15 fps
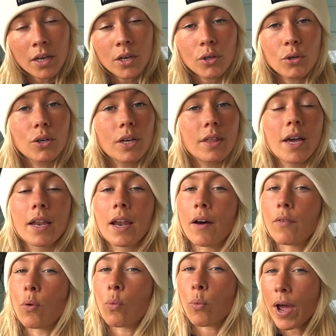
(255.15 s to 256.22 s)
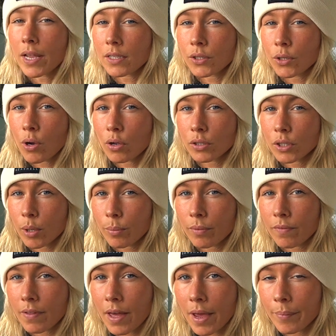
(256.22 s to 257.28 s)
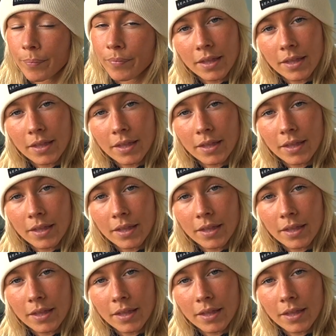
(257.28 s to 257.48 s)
You could then have a wetsuit on top of that.